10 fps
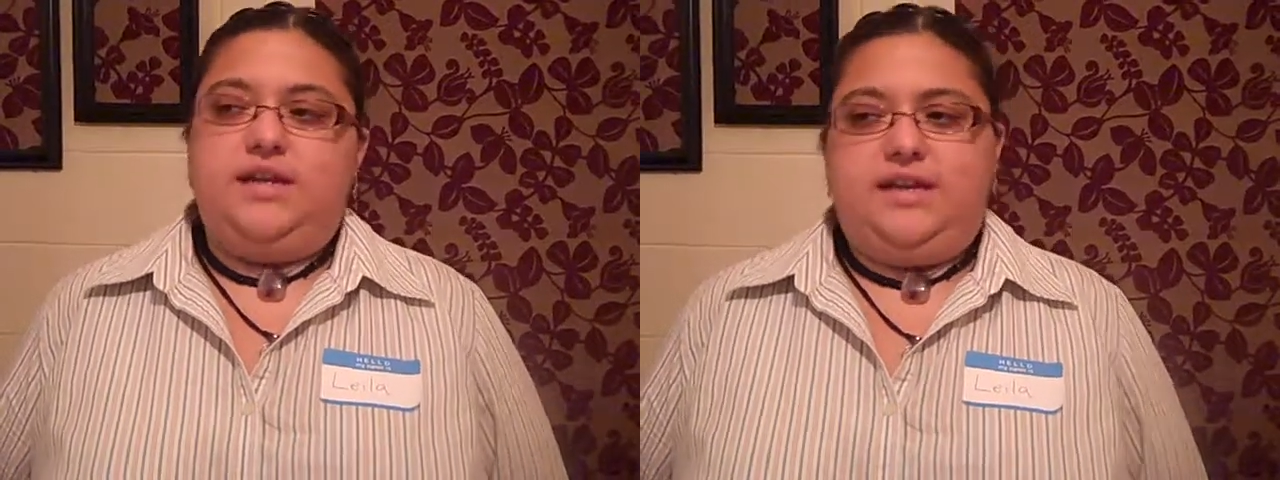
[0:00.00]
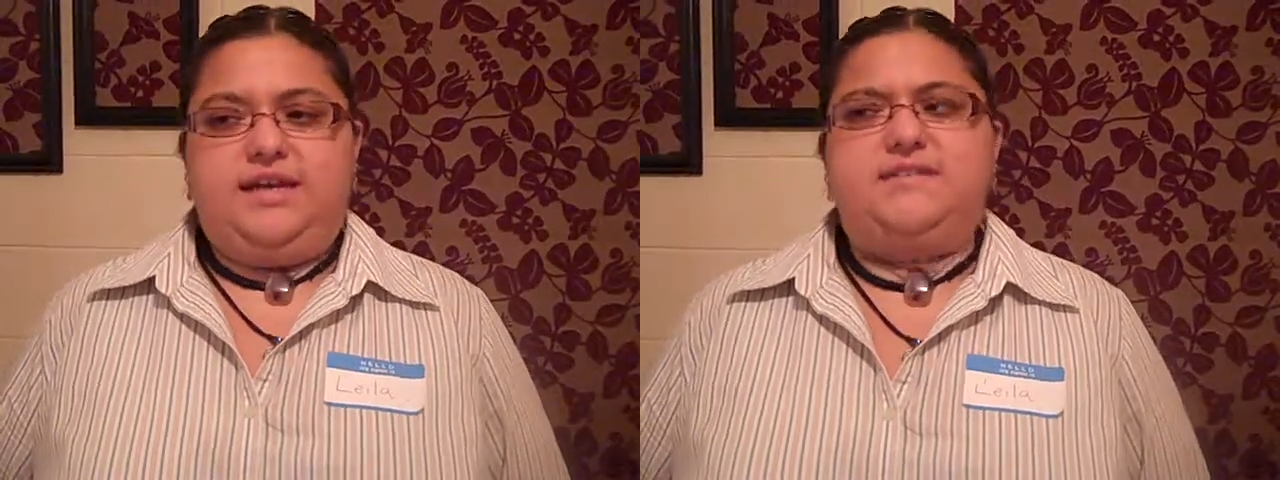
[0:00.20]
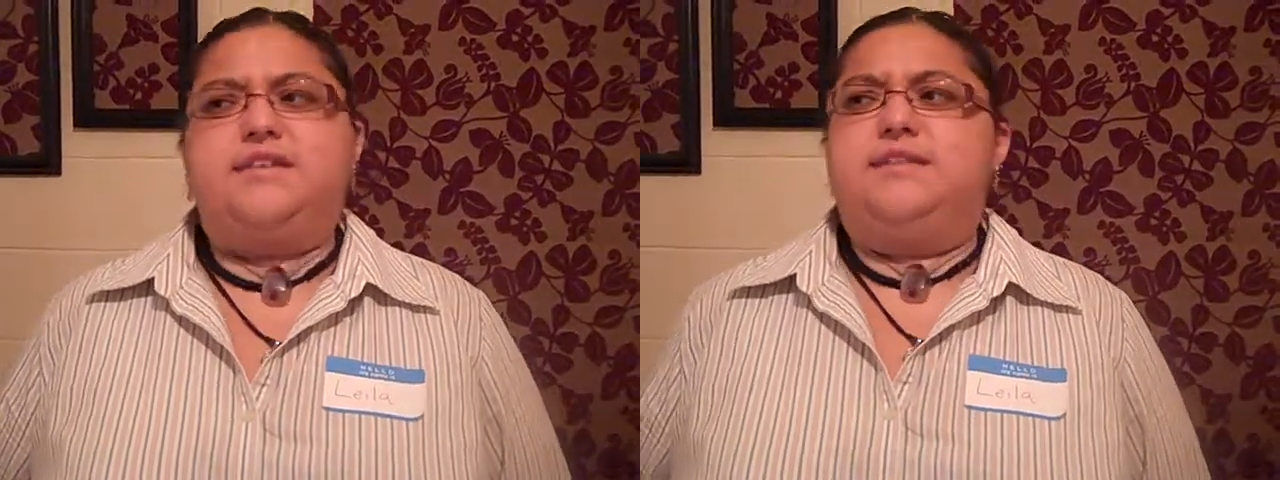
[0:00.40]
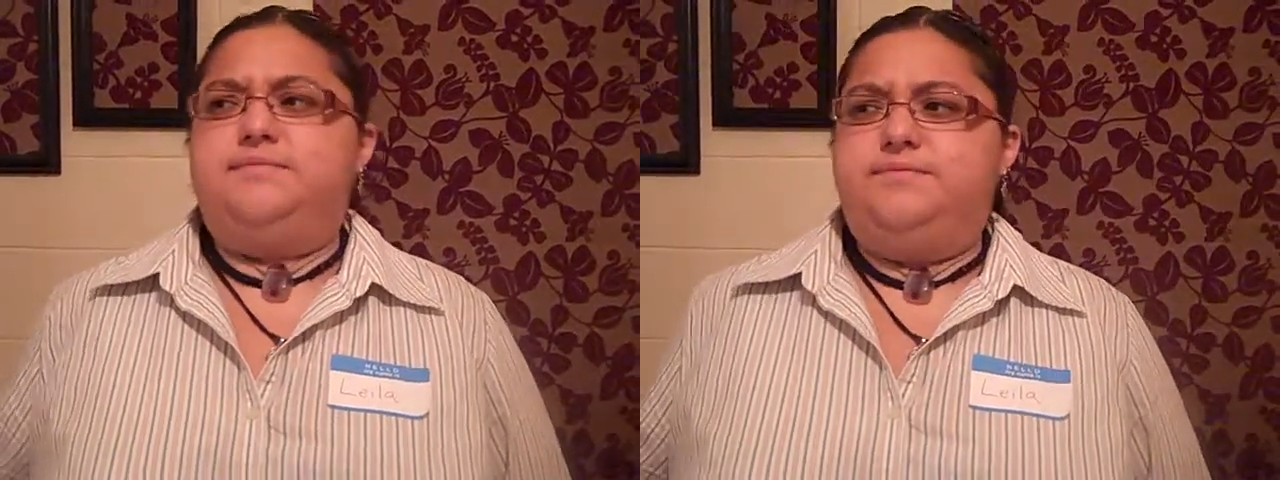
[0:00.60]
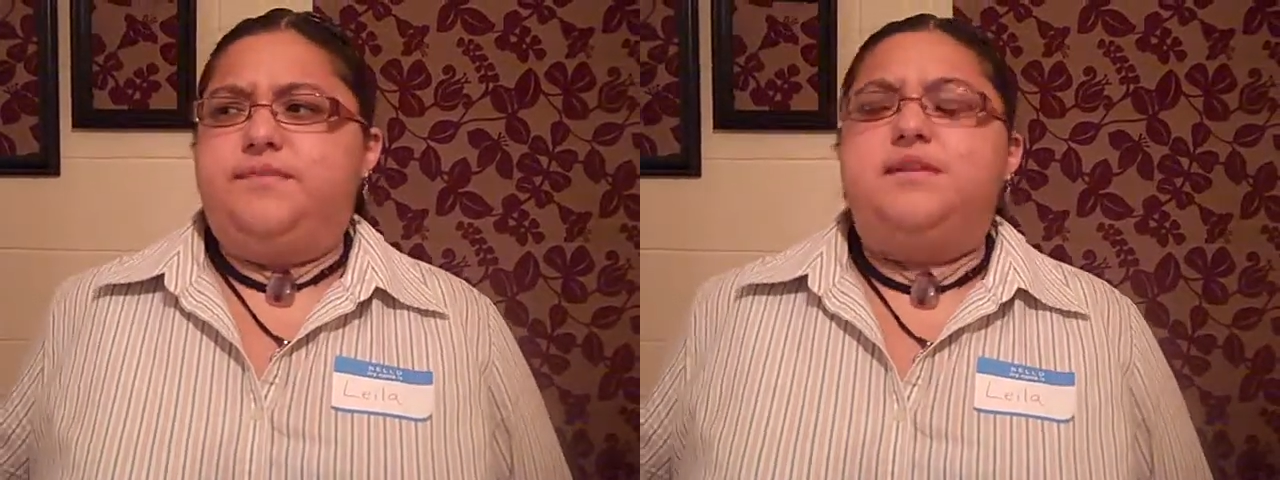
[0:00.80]
And I
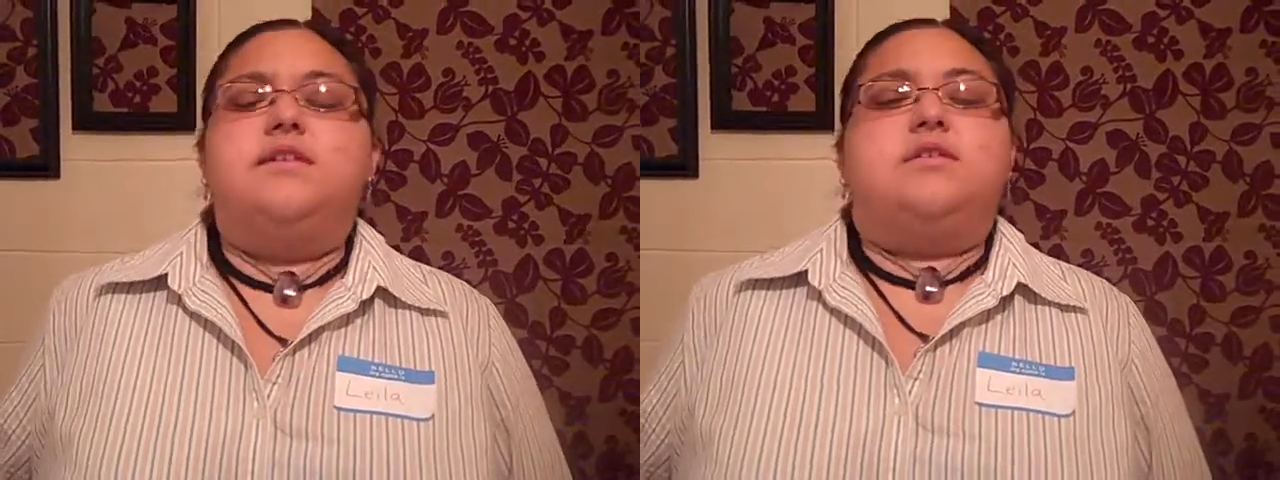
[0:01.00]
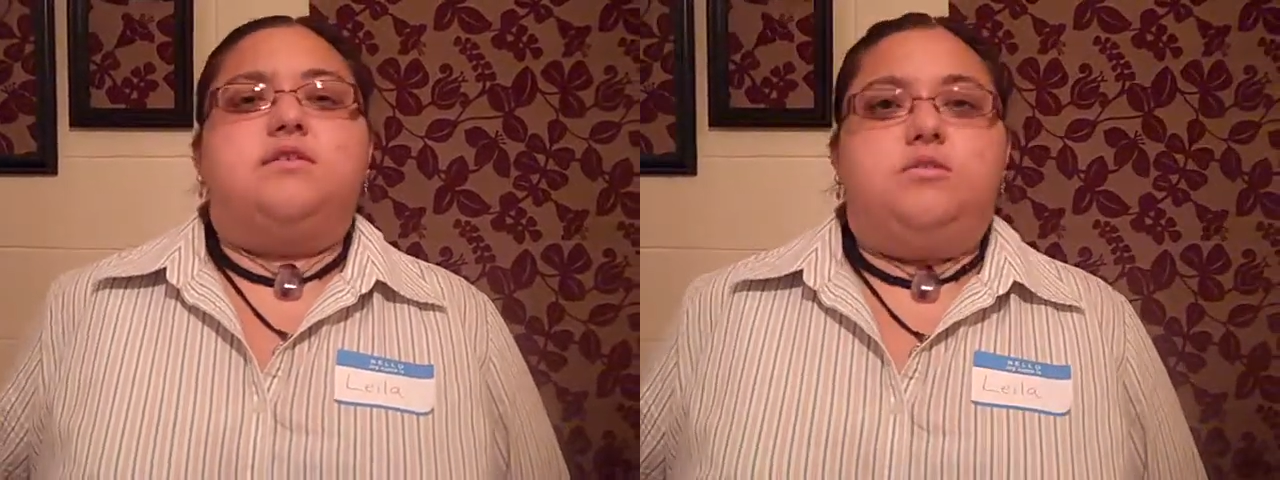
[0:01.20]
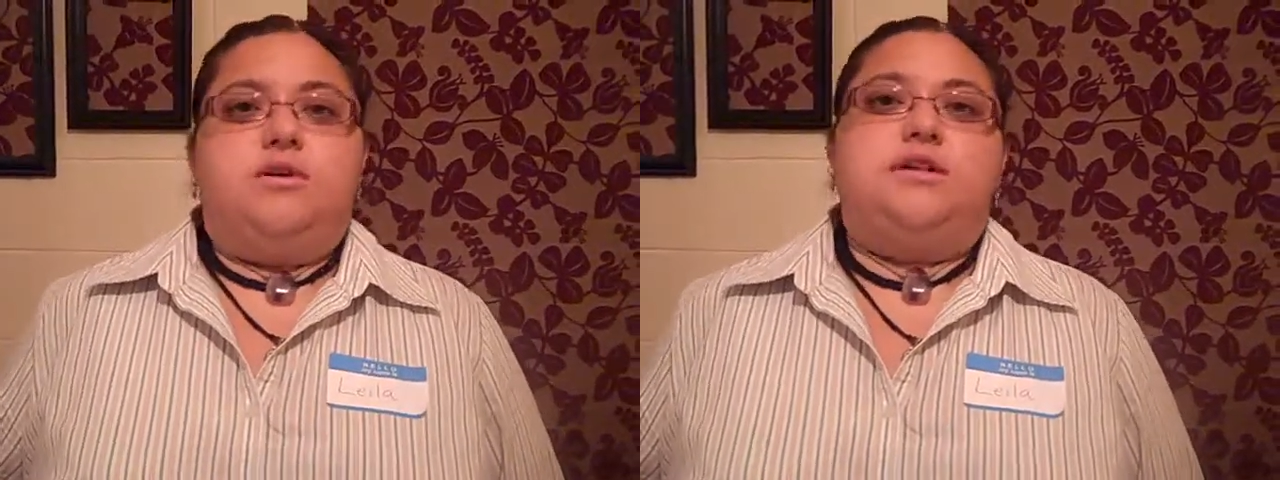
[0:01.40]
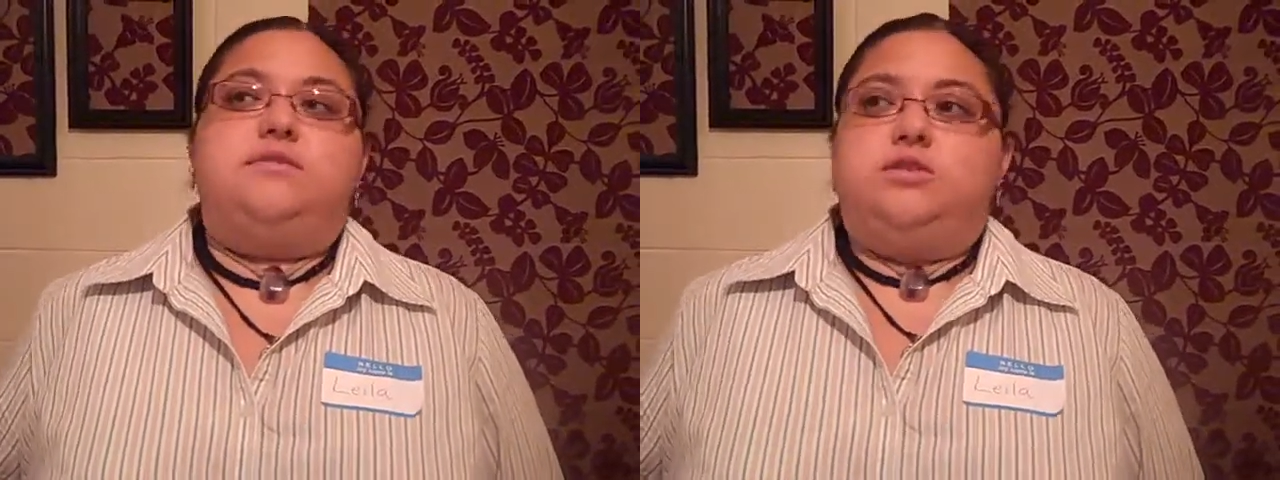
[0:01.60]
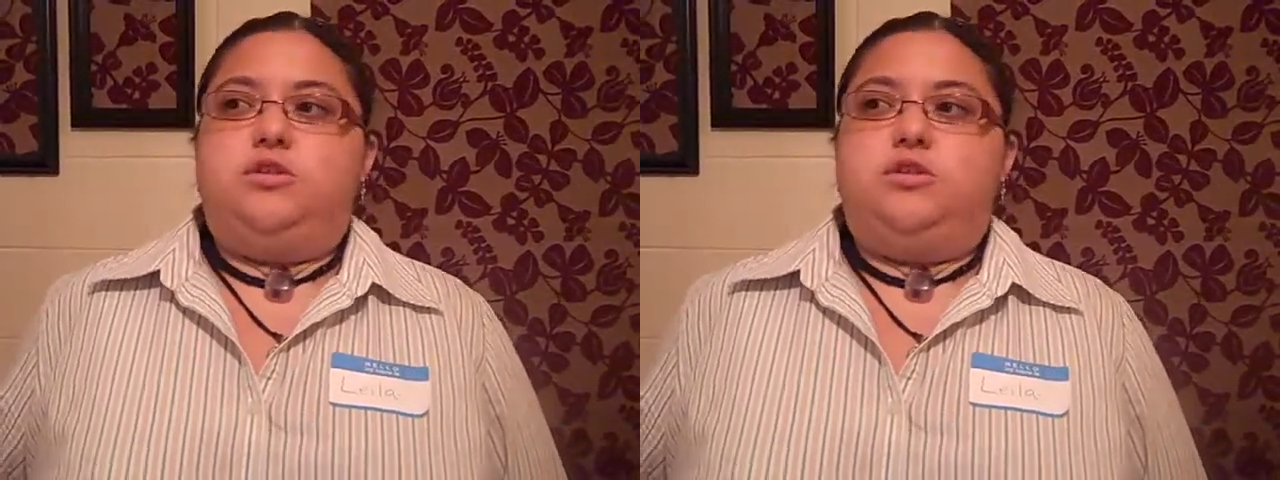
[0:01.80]
said, go on,